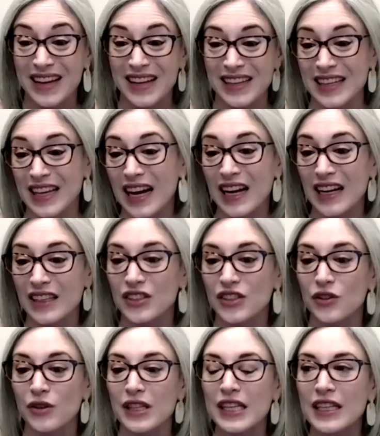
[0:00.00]
Yeah,
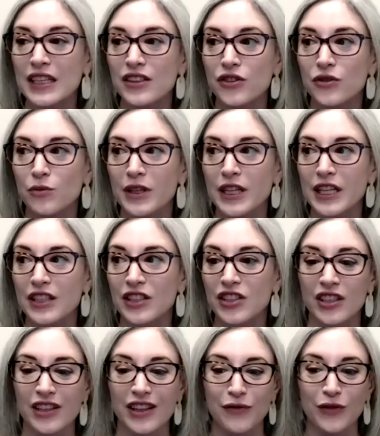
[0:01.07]
so these reached
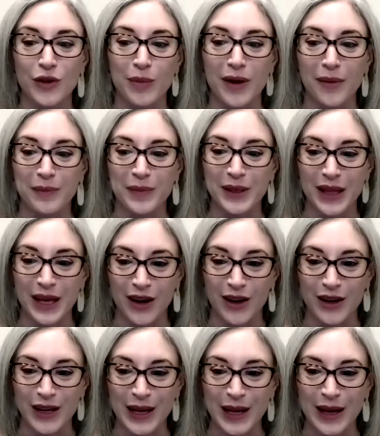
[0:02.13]
a level of
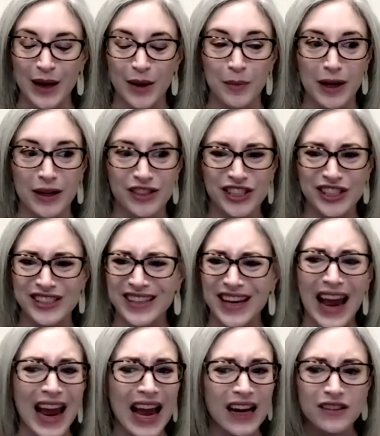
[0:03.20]
popularity among just a
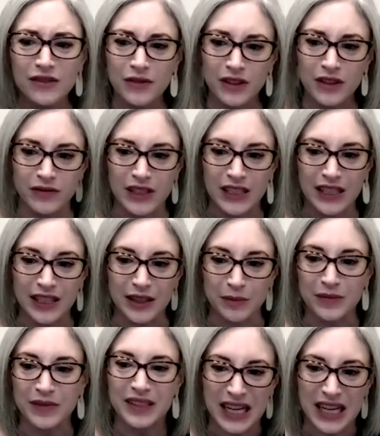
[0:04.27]
handful of teams,